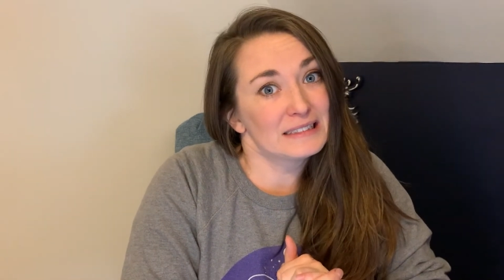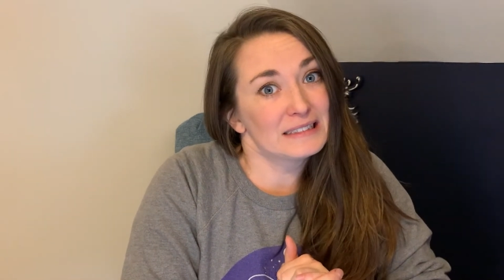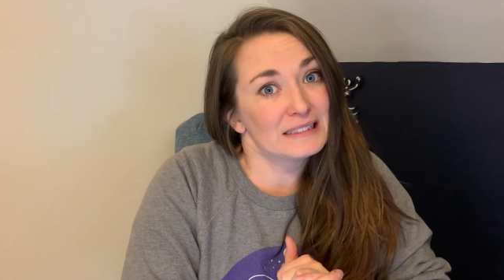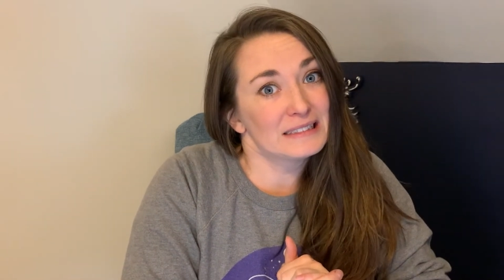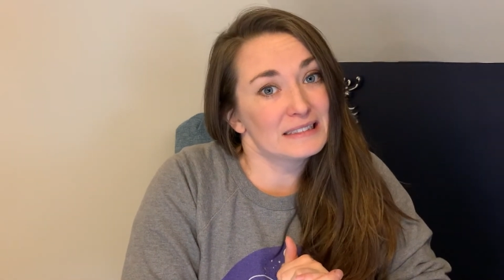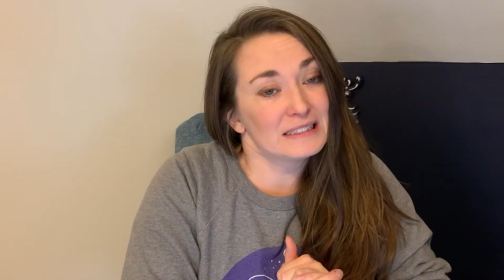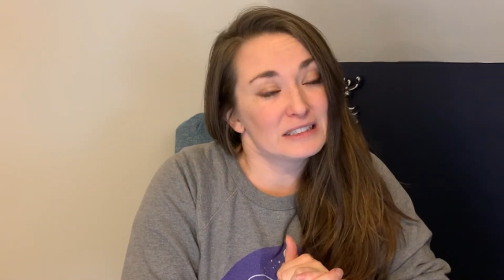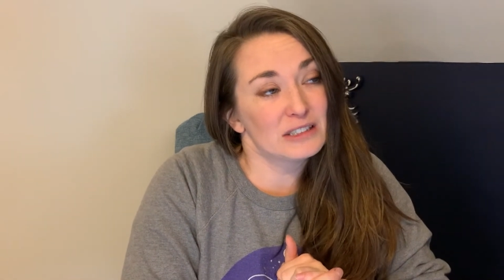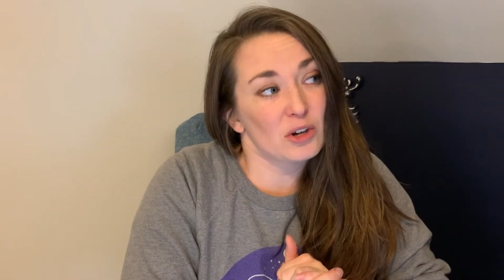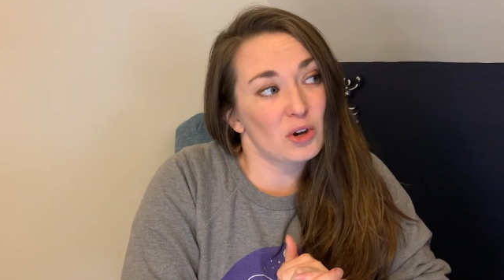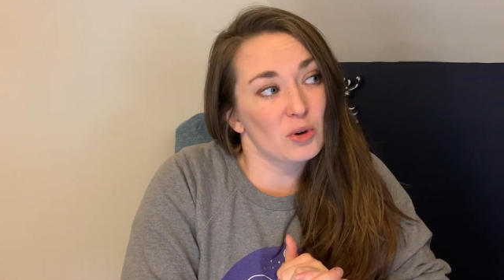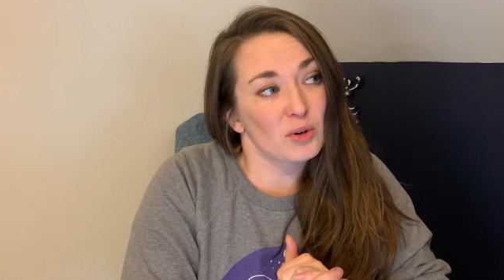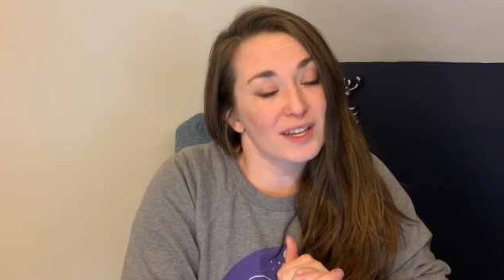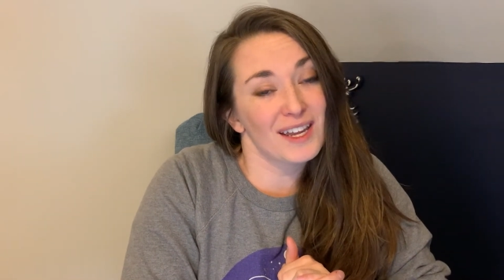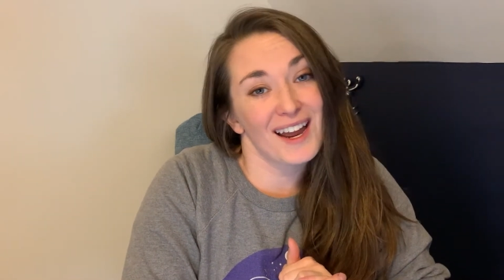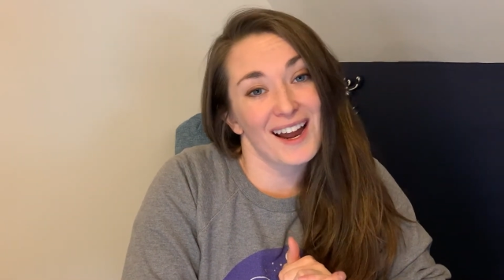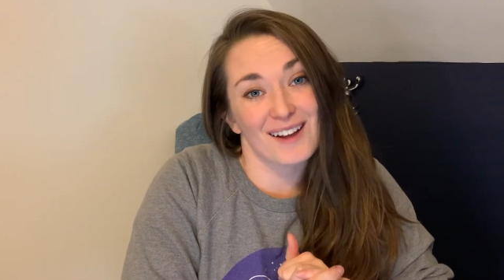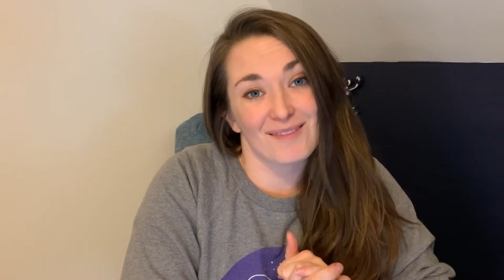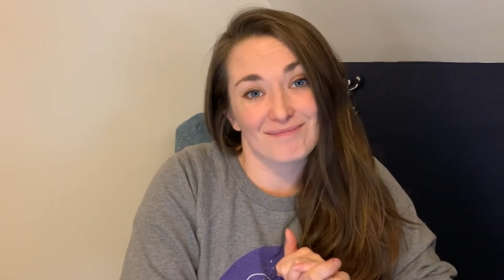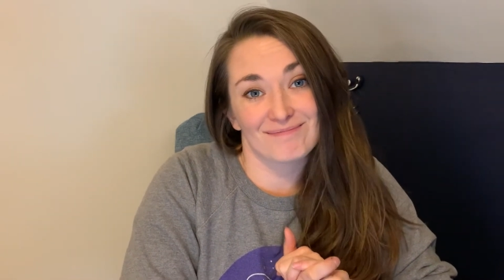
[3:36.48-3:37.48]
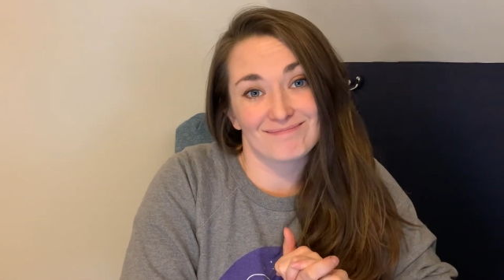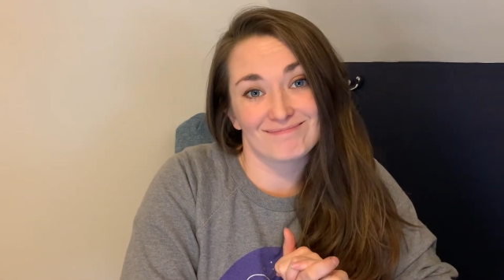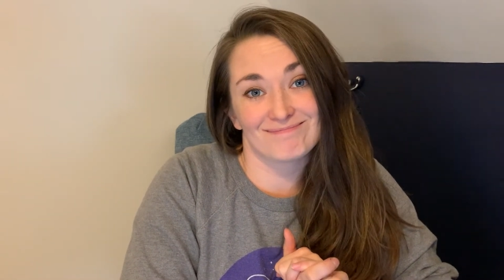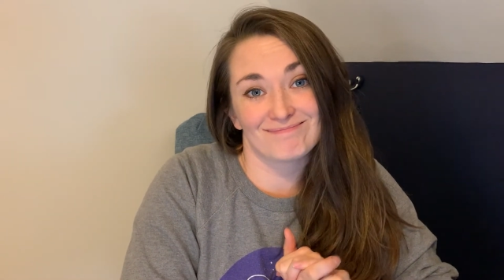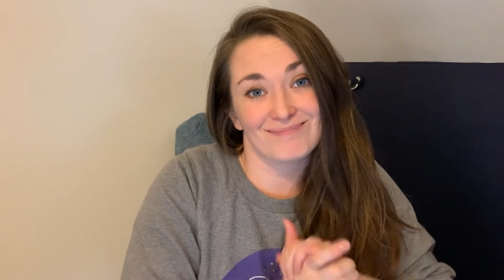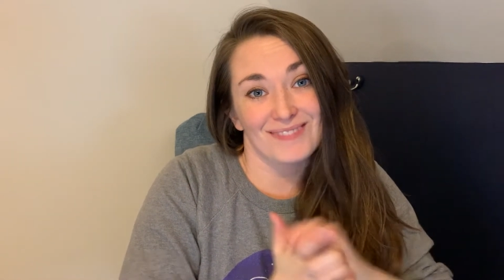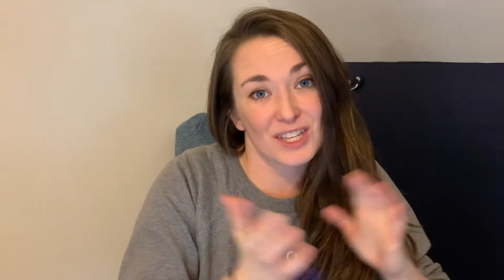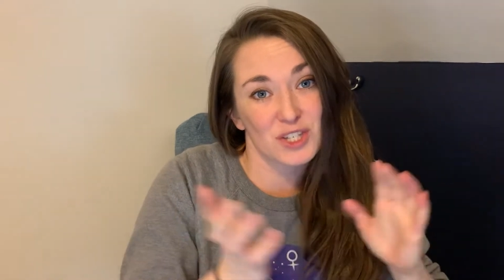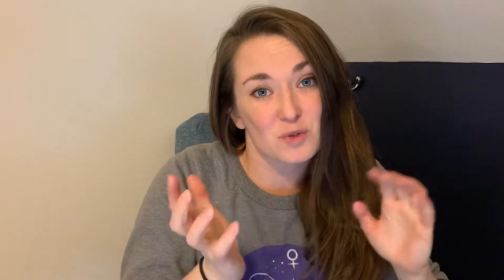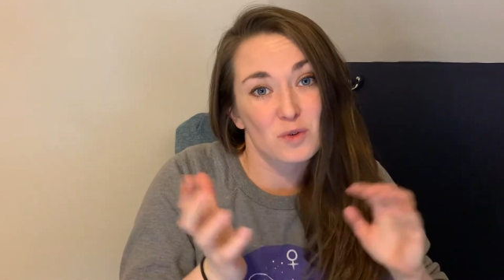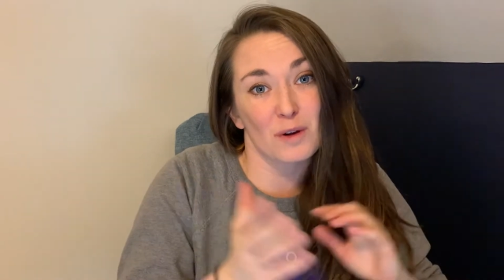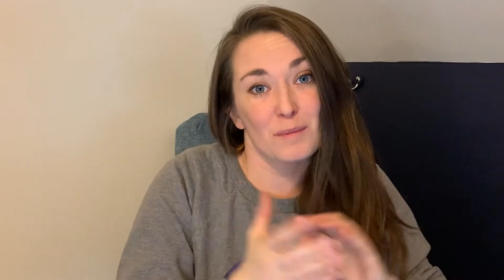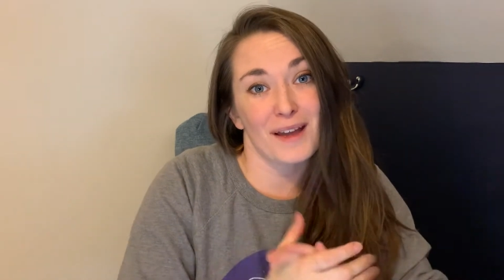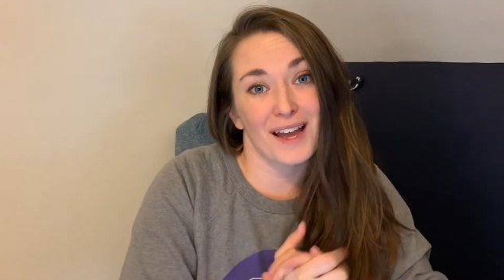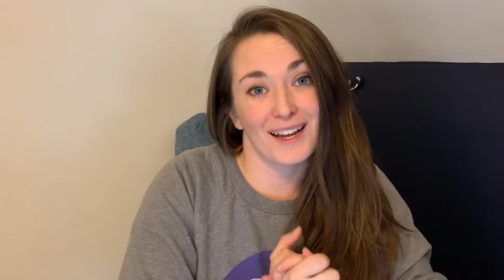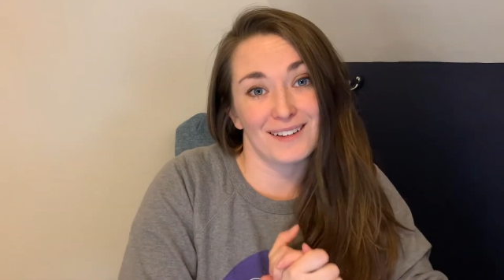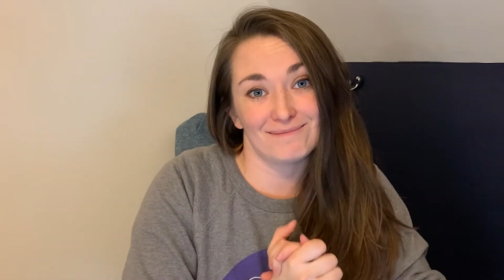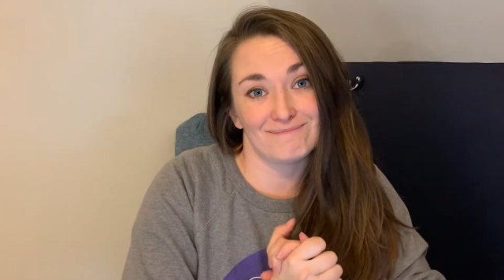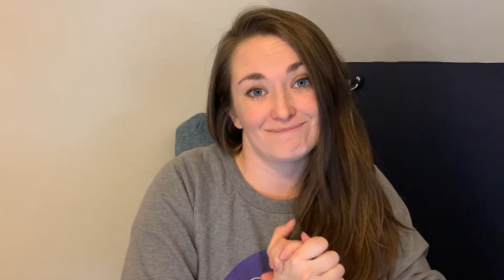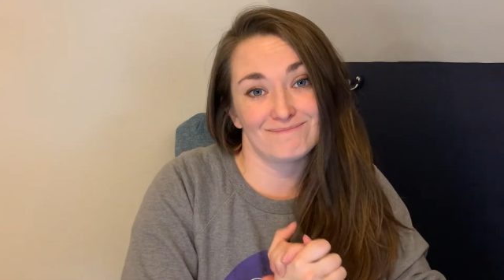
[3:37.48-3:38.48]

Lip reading: So yeah, that's where I'm at.